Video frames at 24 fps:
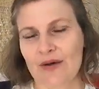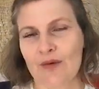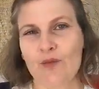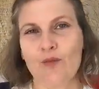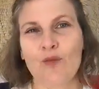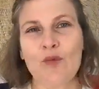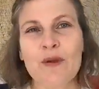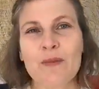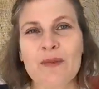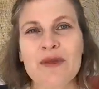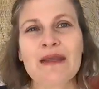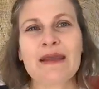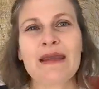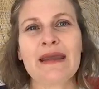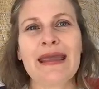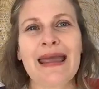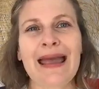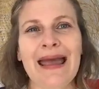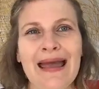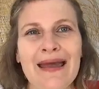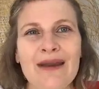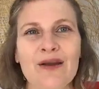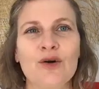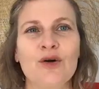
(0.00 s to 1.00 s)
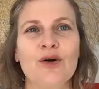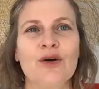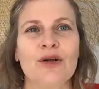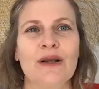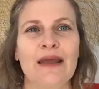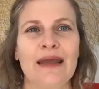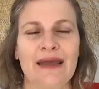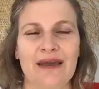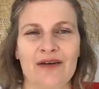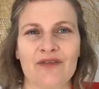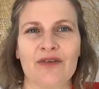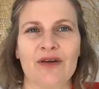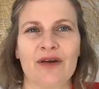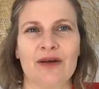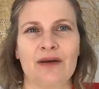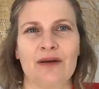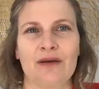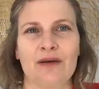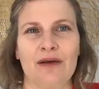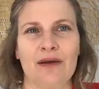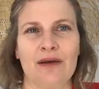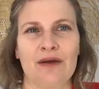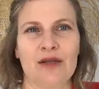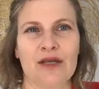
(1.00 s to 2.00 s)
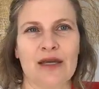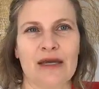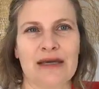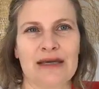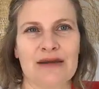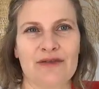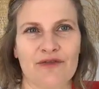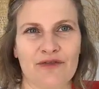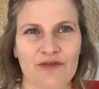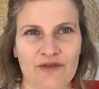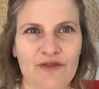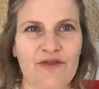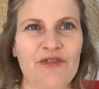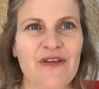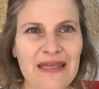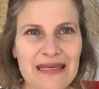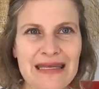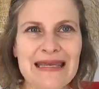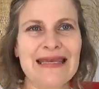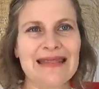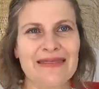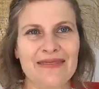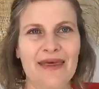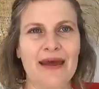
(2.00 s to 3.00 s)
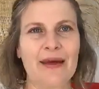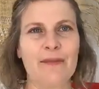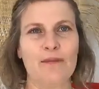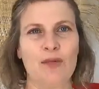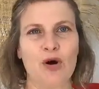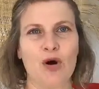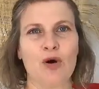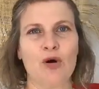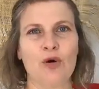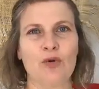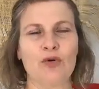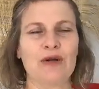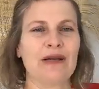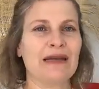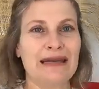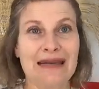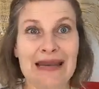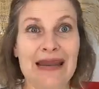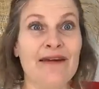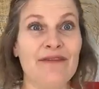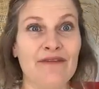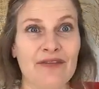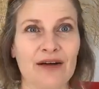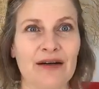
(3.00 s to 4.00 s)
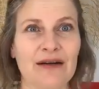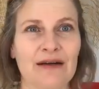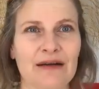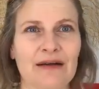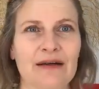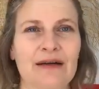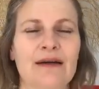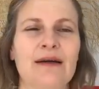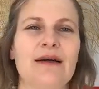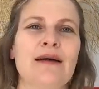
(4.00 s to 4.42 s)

women cannot ever fit in that mold. Never.